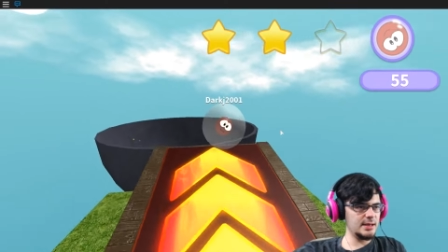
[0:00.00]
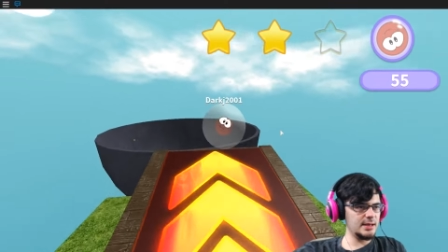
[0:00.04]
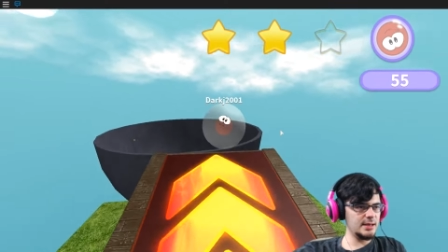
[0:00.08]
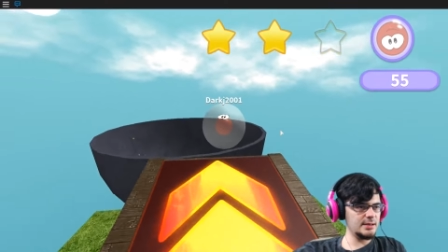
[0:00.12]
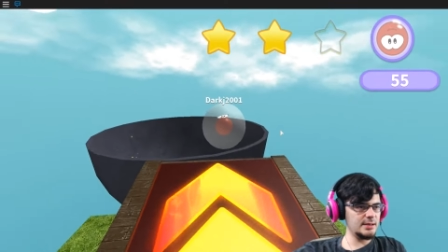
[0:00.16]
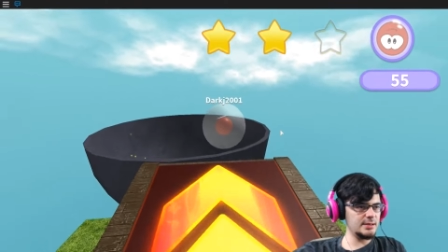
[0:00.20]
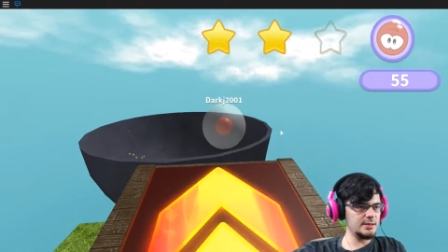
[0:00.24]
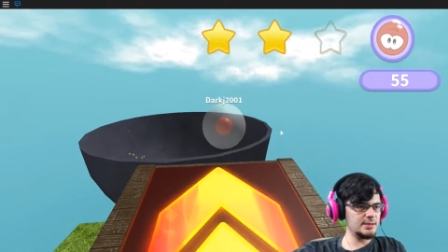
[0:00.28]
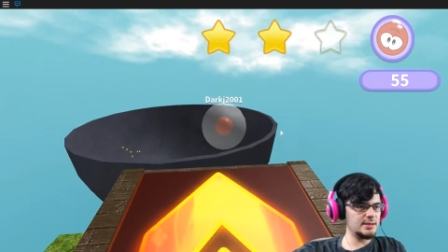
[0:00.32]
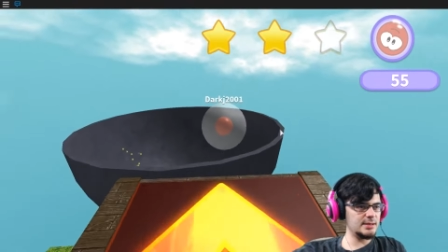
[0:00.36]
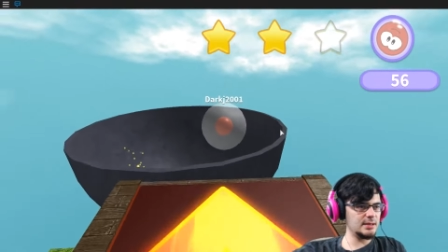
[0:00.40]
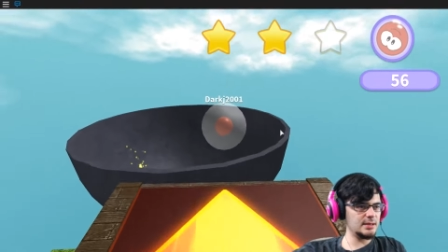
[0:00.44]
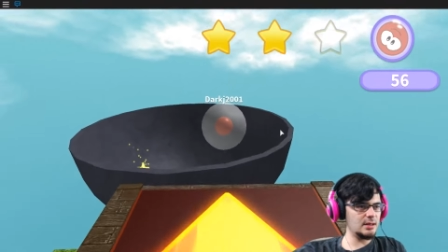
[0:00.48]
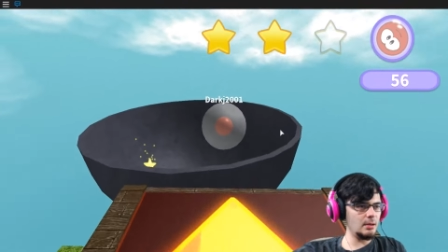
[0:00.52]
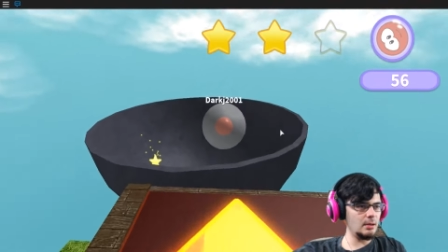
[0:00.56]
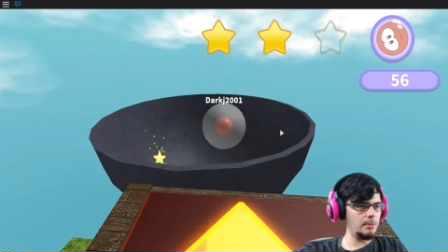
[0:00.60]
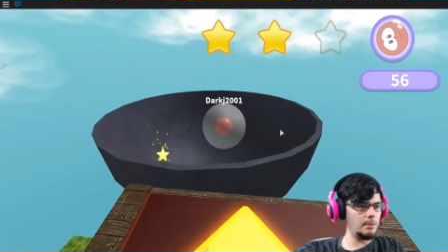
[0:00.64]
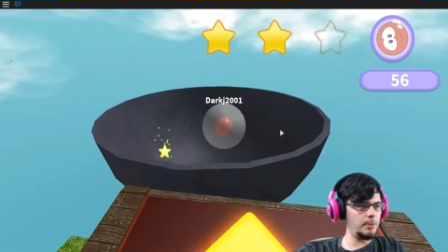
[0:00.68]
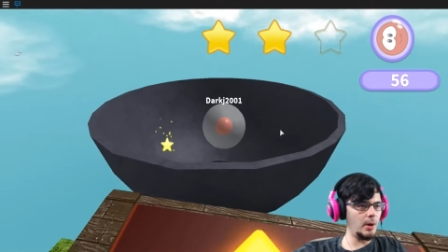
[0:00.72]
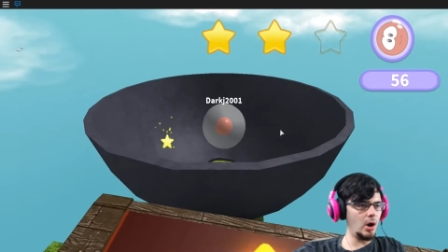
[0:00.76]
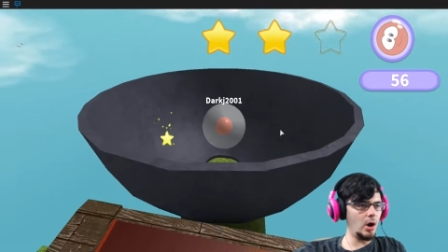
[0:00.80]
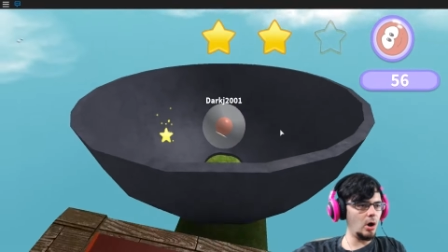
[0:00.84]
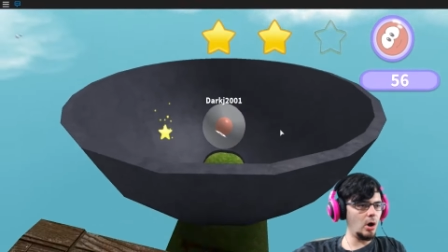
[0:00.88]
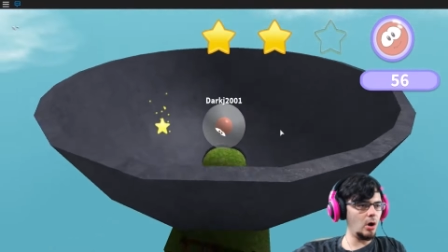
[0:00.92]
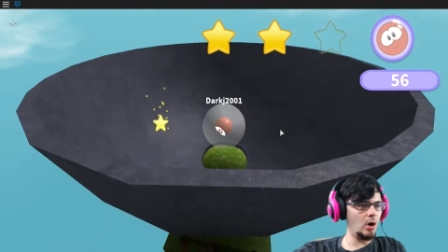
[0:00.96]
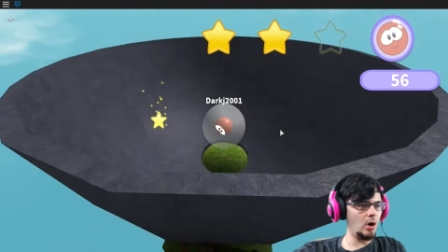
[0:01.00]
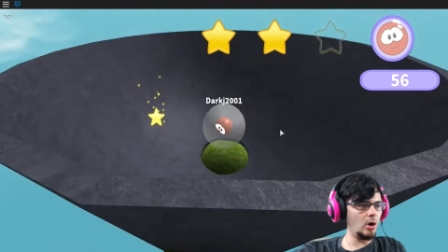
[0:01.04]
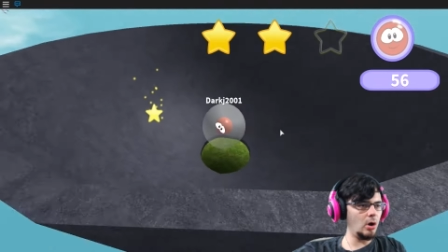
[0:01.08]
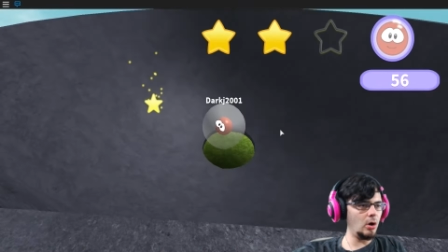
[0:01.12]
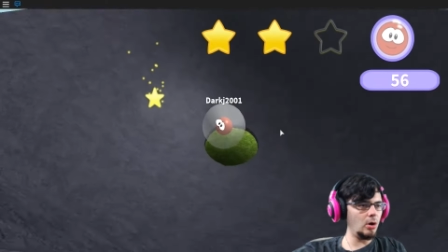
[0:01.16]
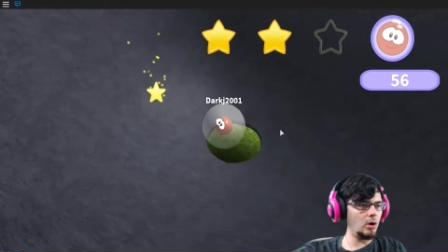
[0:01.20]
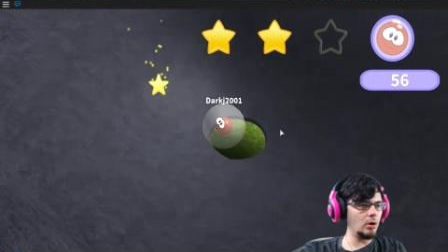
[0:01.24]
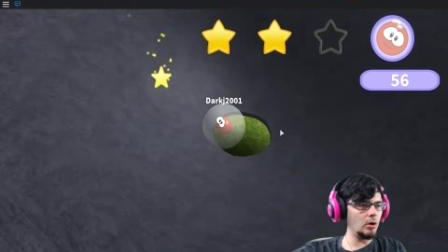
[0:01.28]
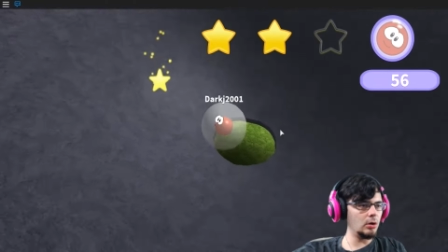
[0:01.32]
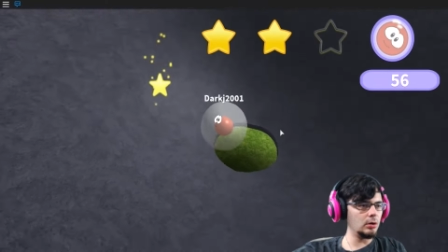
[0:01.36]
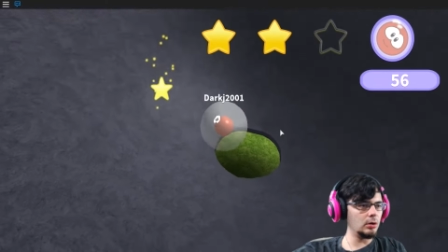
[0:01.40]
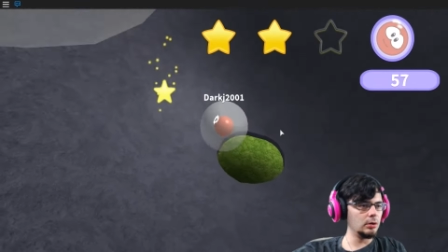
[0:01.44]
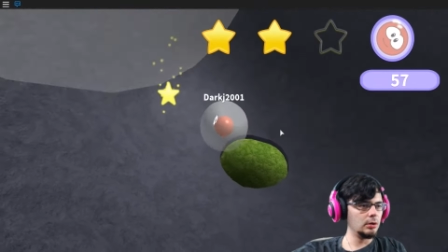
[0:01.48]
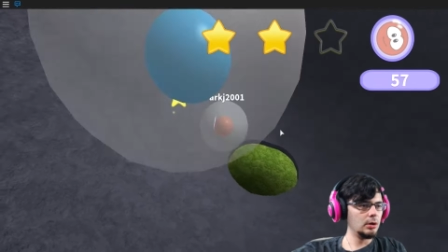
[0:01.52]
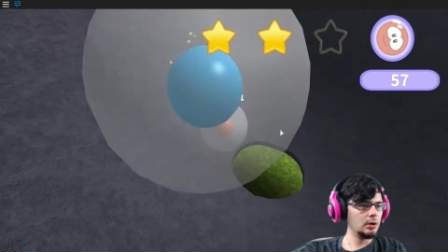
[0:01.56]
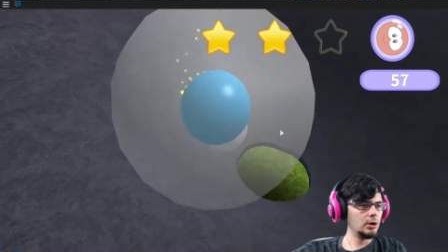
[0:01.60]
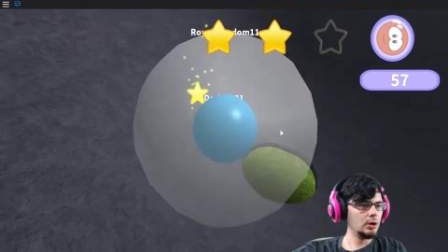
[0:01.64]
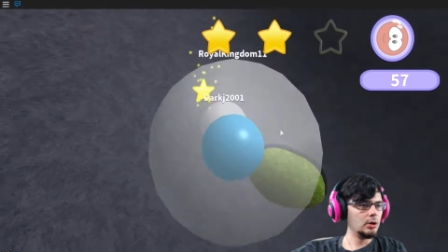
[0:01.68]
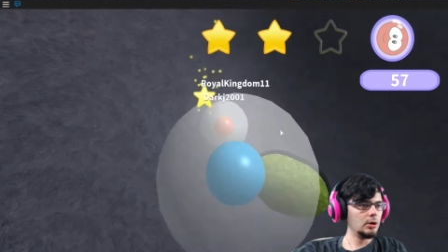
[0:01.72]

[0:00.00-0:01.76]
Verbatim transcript: into the bowl!